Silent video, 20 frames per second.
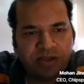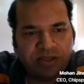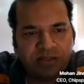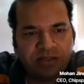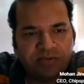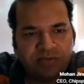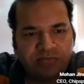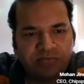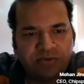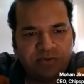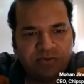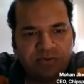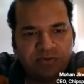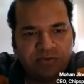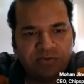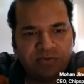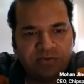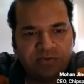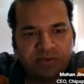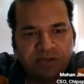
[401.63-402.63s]
The first
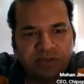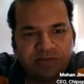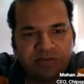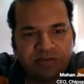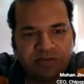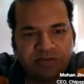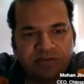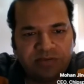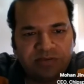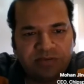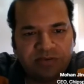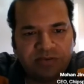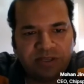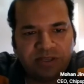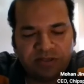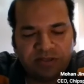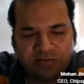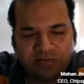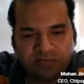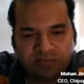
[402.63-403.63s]
use case is
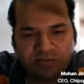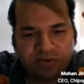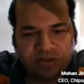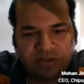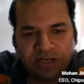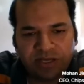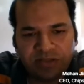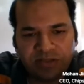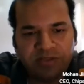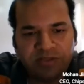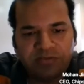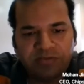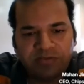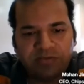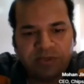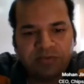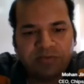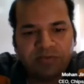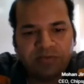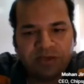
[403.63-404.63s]
like for the Navy
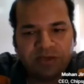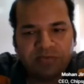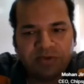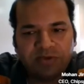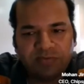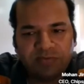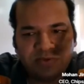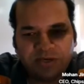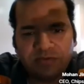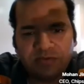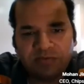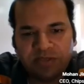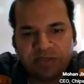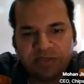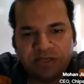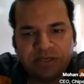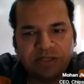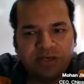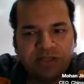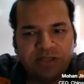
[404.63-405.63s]
specifically. We are working with
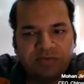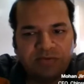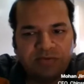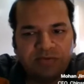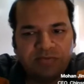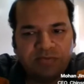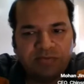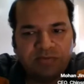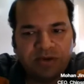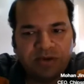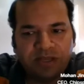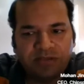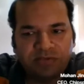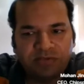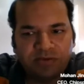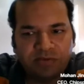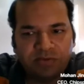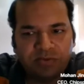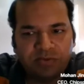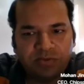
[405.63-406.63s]
Indian Navy for
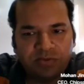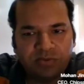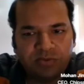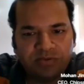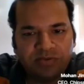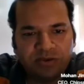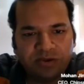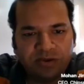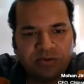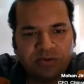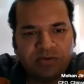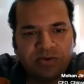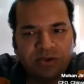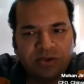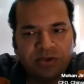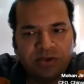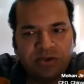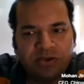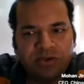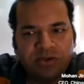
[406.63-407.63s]
past 2 years now
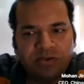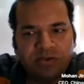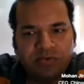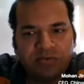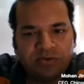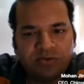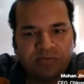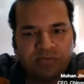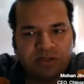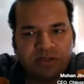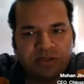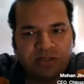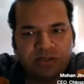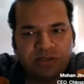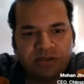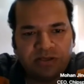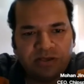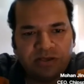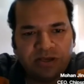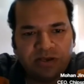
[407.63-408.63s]
with
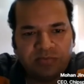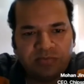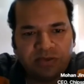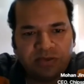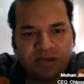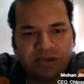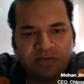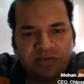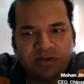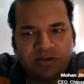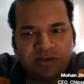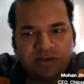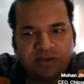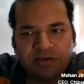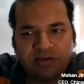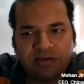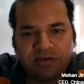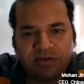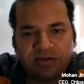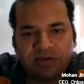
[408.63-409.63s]
their
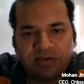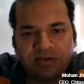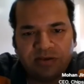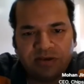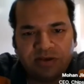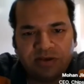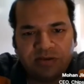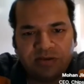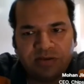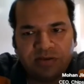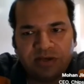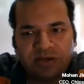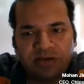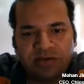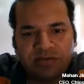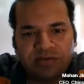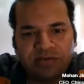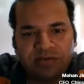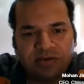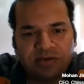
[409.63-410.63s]
excellent
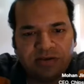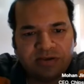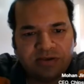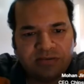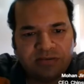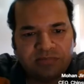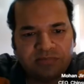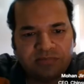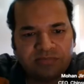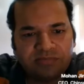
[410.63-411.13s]
commanders and